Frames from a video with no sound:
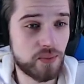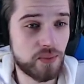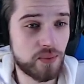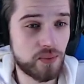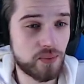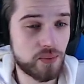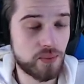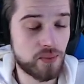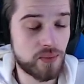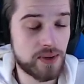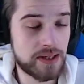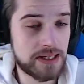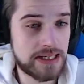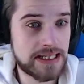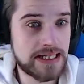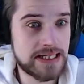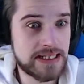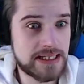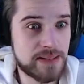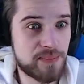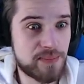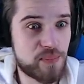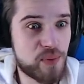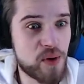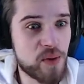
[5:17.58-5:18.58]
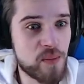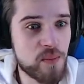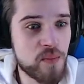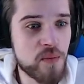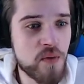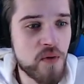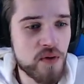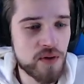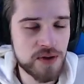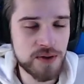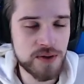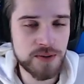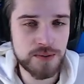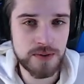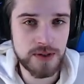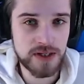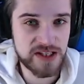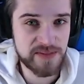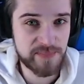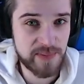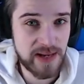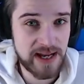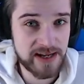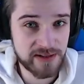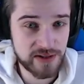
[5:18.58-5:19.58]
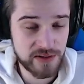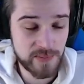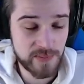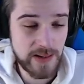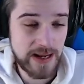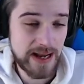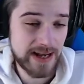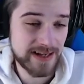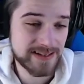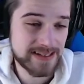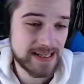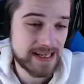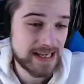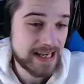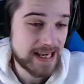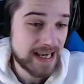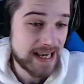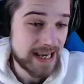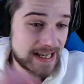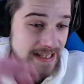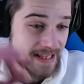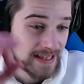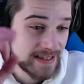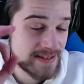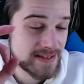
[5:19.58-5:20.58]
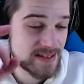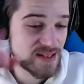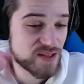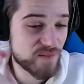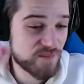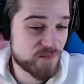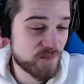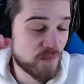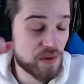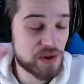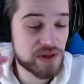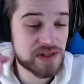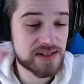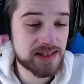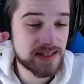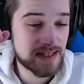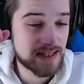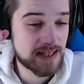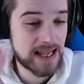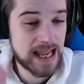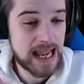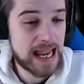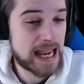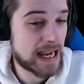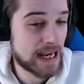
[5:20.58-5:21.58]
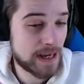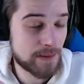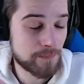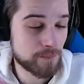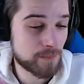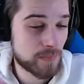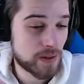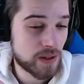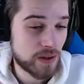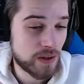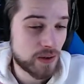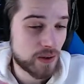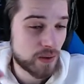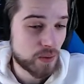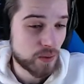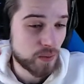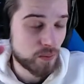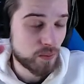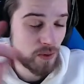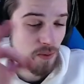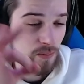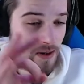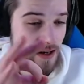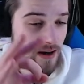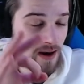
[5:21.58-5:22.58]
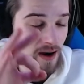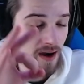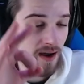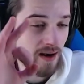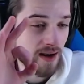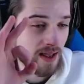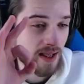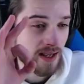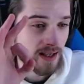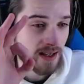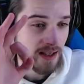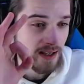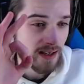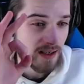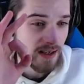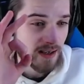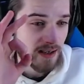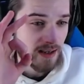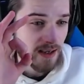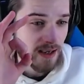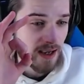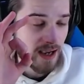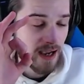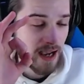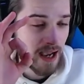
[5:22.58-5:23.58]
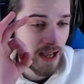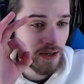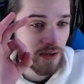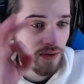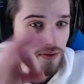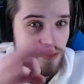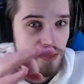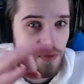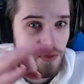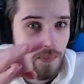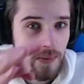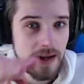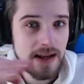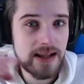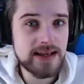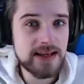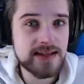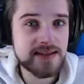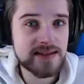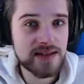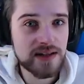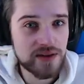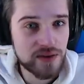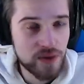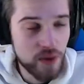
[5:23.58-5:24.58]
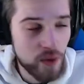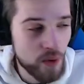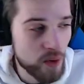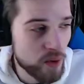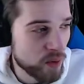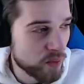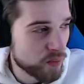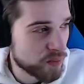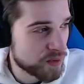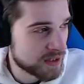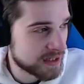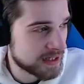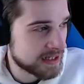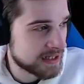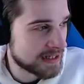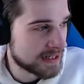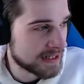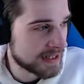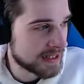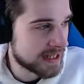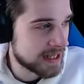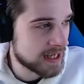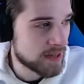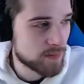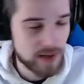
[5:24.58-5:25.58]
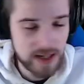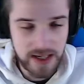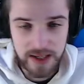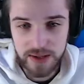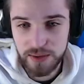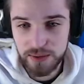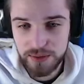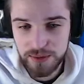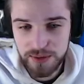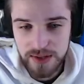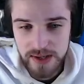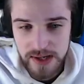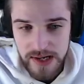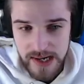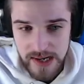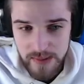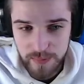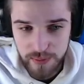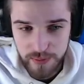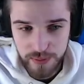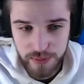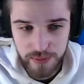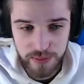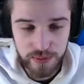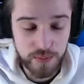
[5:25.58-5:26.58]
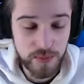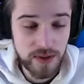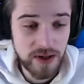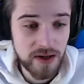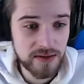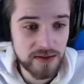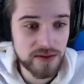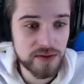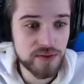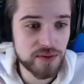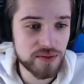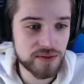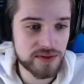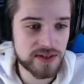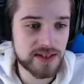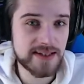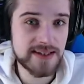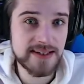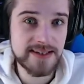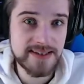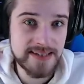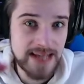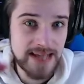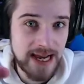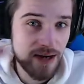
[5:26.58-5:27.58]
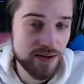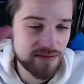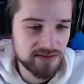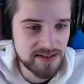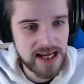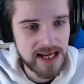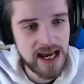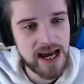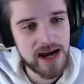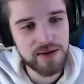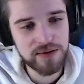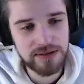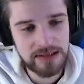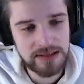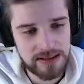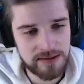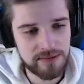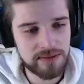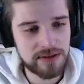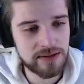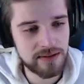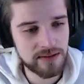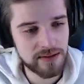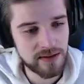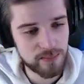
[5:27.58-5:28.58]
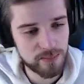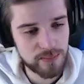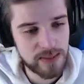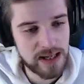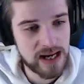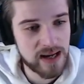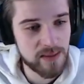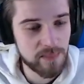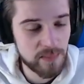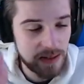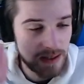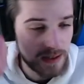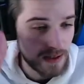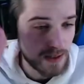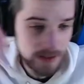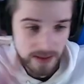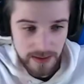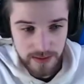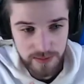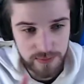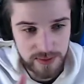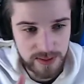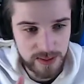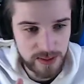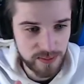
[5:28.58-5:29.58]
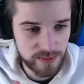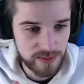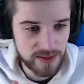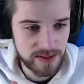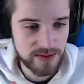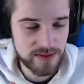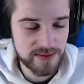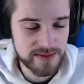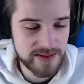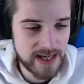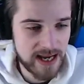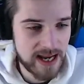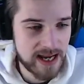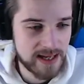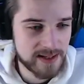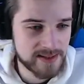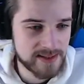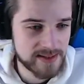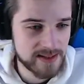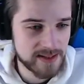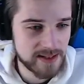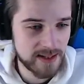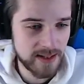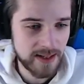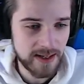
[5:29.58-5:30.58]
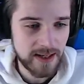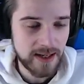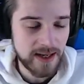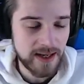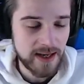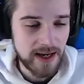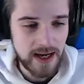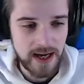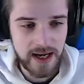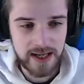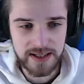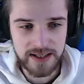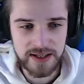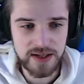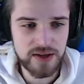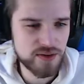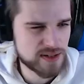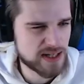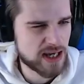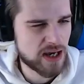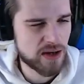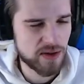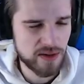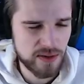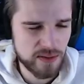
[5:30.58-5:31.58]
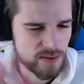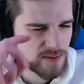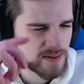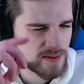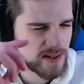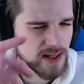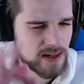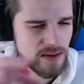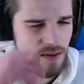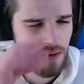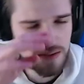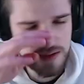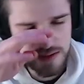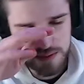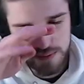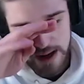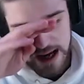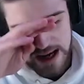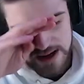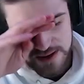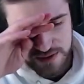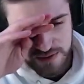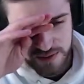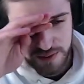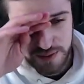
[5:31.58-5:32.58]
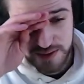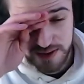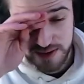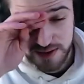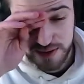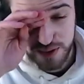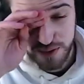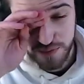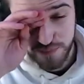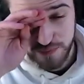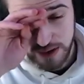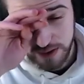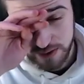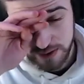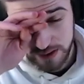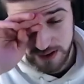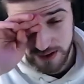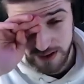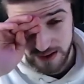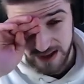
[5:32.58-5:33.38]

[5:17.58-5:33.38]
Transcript: We need to put more into our expansion packs. This is the first game where we got like another place to go within the game, like another neighborhood. We got to go to the downtown area on the map when you ring your taxi, and you'd go down, and there was like loads of restaurants and stuff down there.